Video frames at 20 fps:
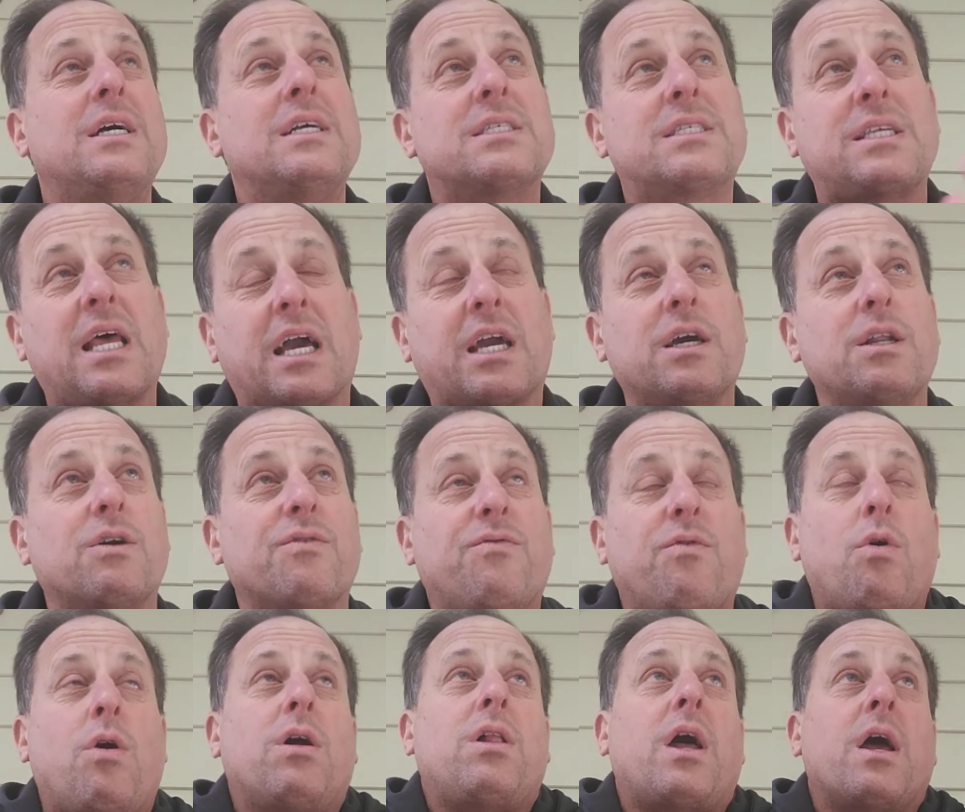Second
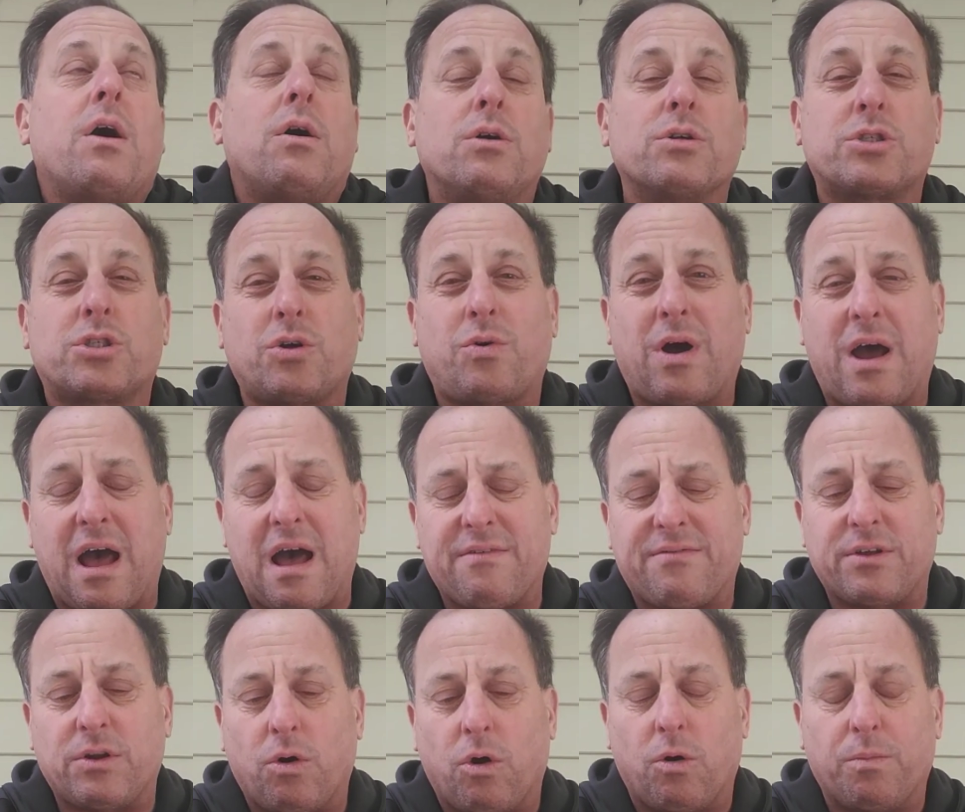of all, I also
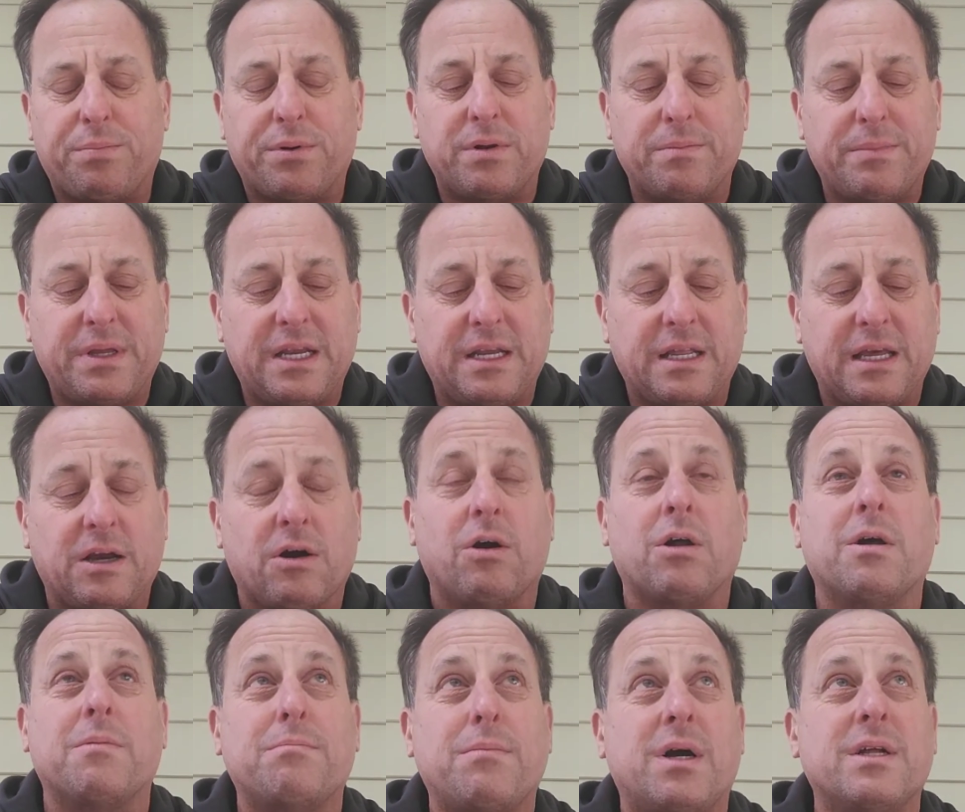have an open meeting
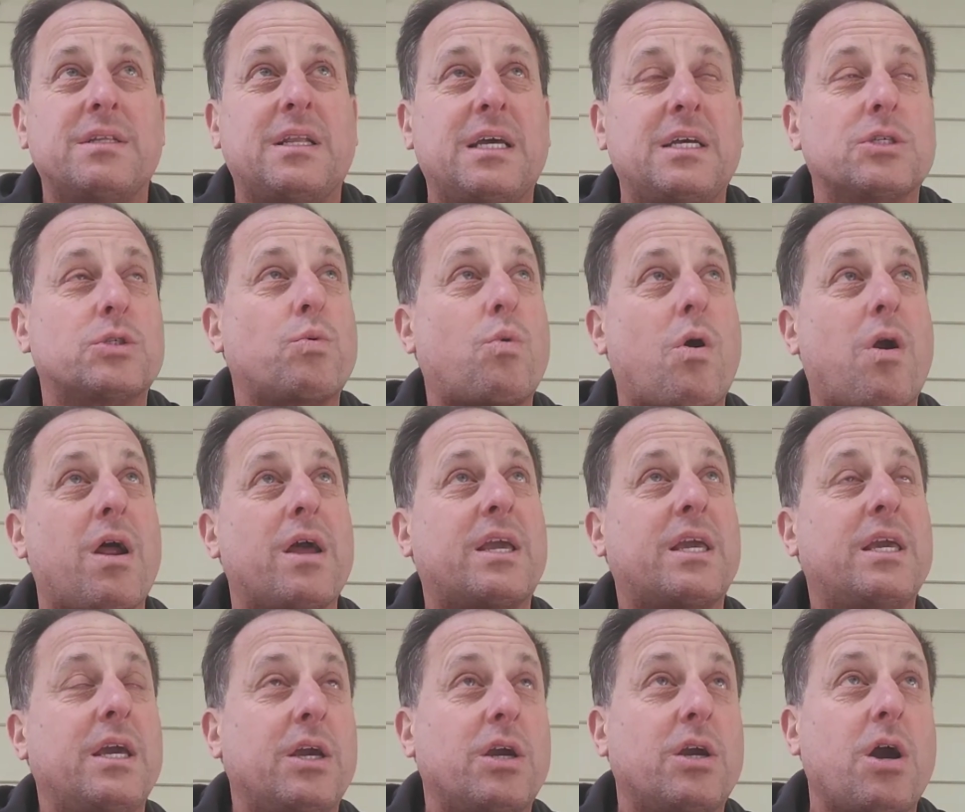on a Mondays where I
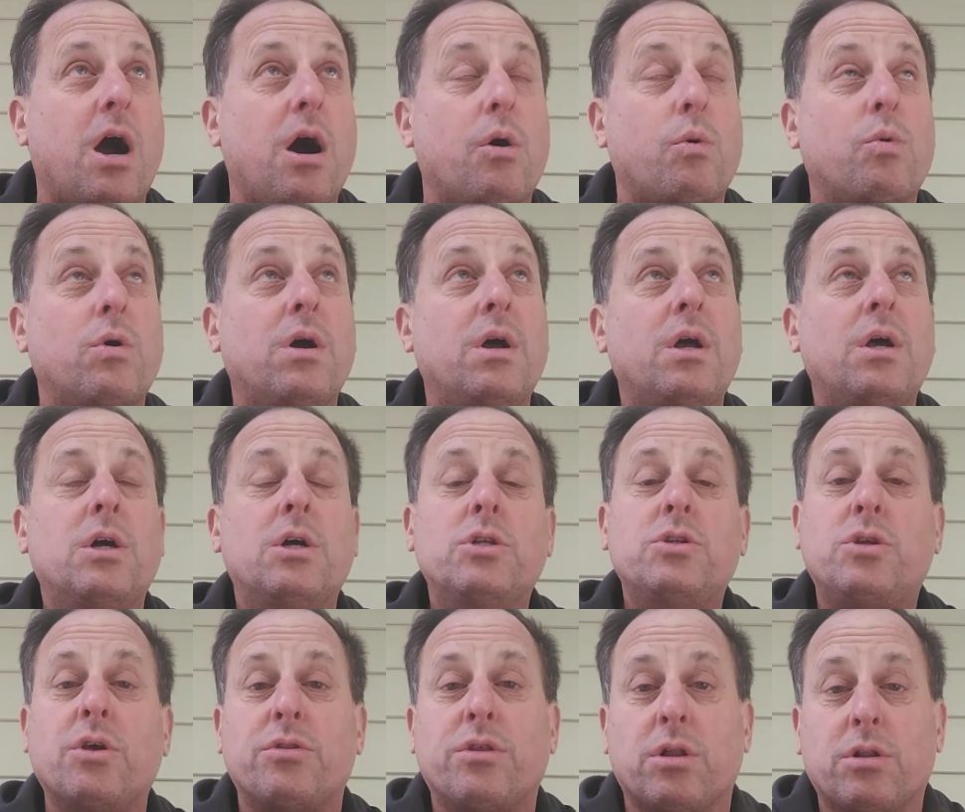can go
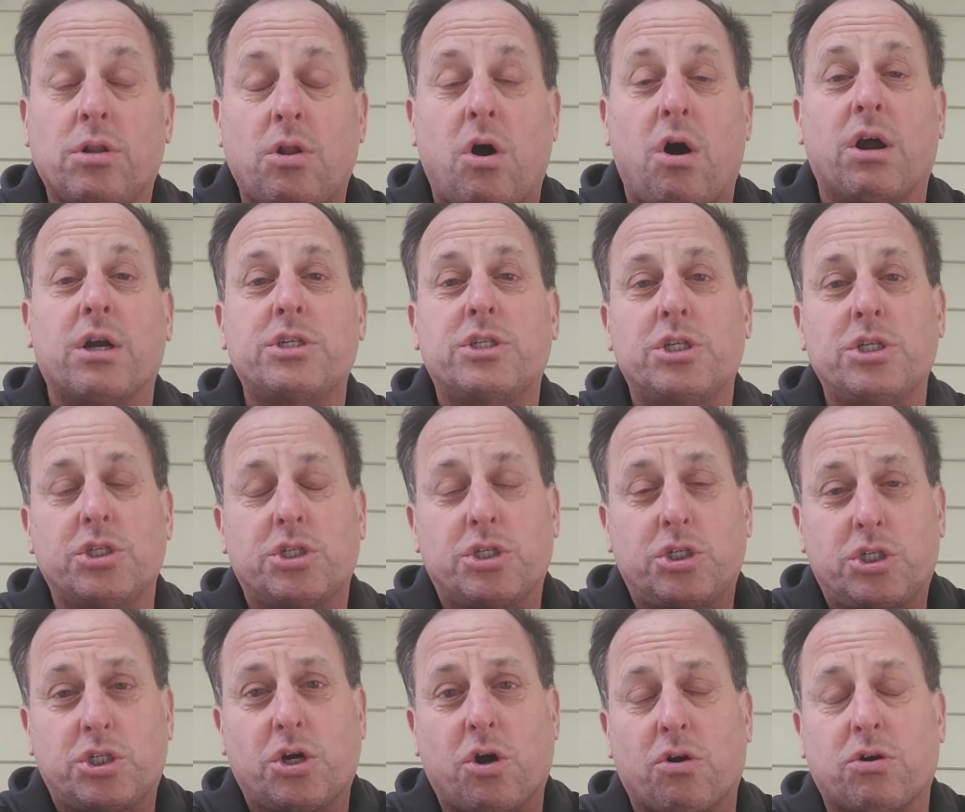to the
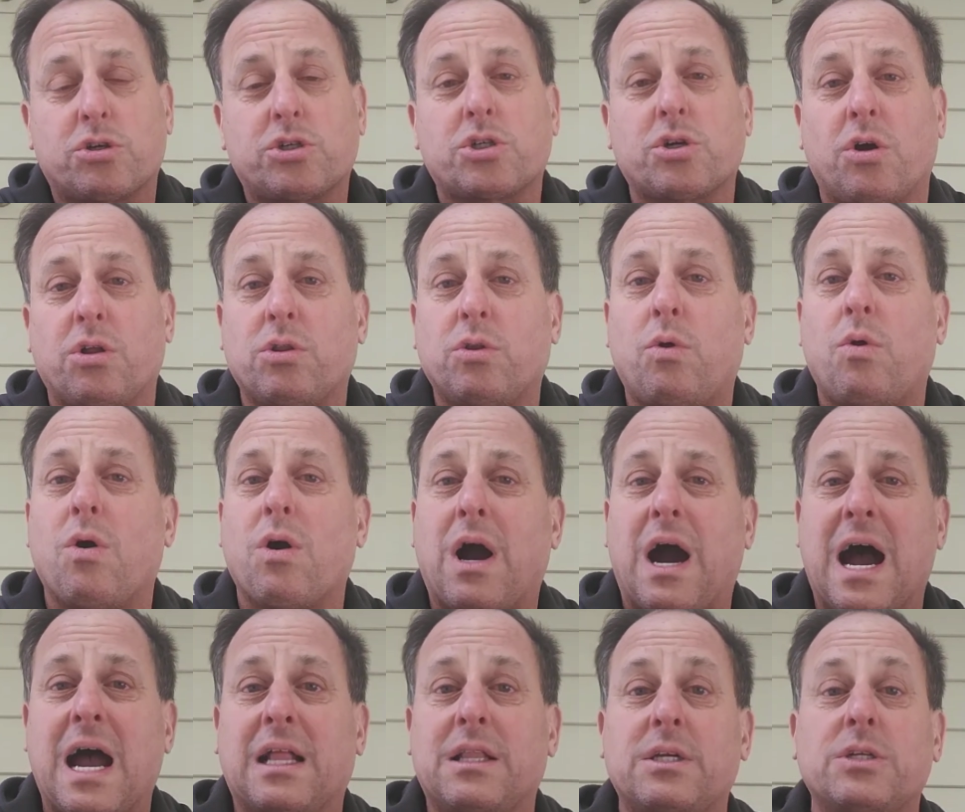largest church on
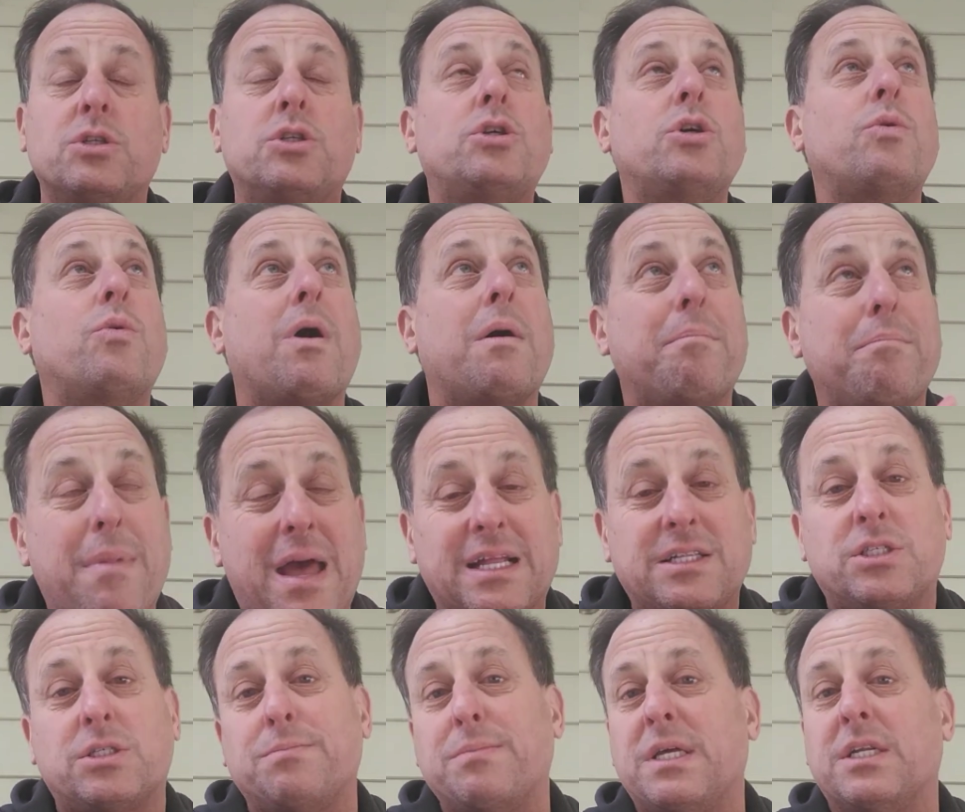Long Island to a
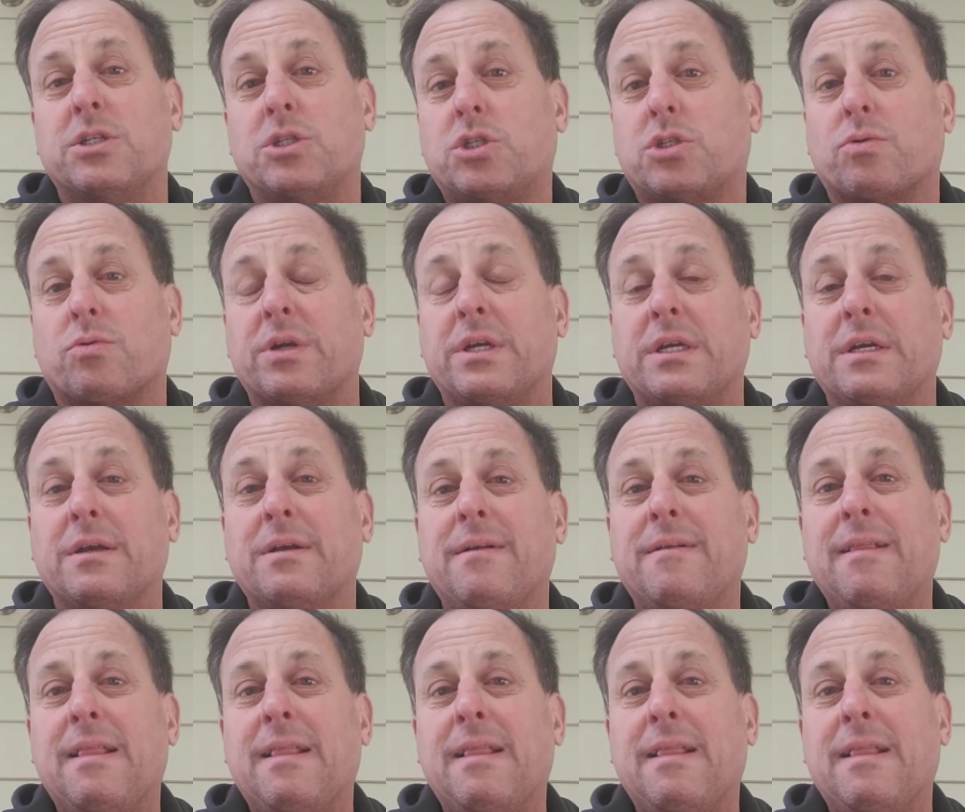men's ministry.